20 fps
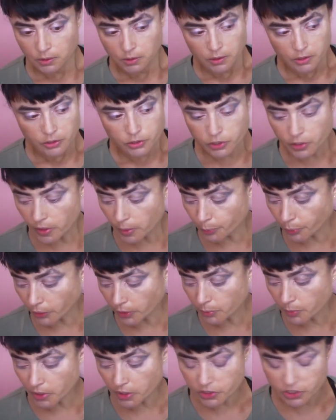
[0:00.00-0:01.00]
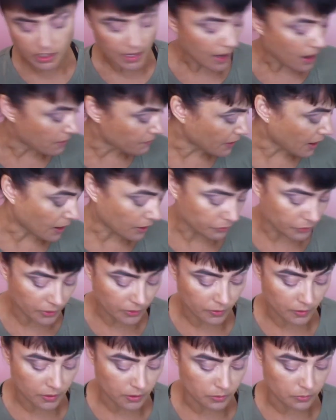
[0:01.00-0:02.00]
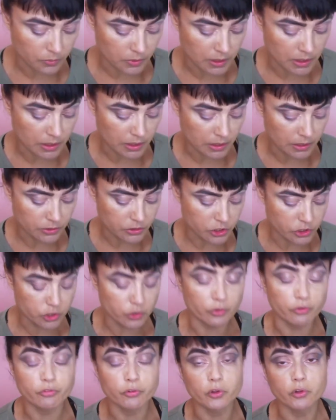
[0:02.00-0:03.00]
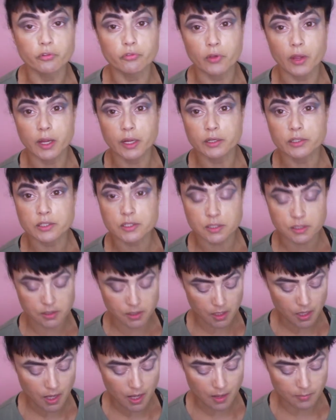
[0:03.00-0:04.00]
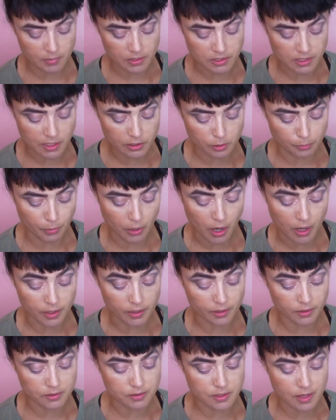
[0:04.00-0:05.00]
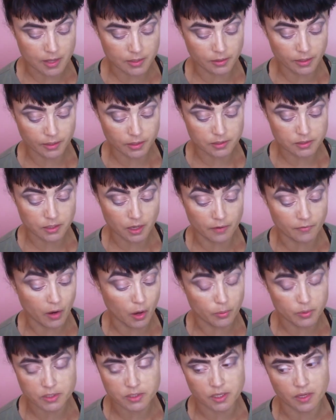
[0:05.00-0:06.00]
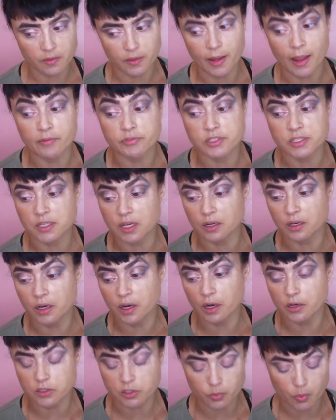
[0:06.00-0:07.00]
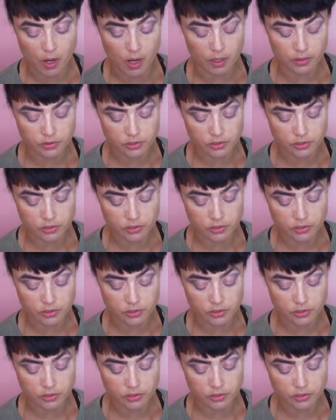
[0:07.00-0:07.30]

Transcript: So they pretty much have everything you need to do a full face and maintain your products. And like I said, I've always said they have skincare as well.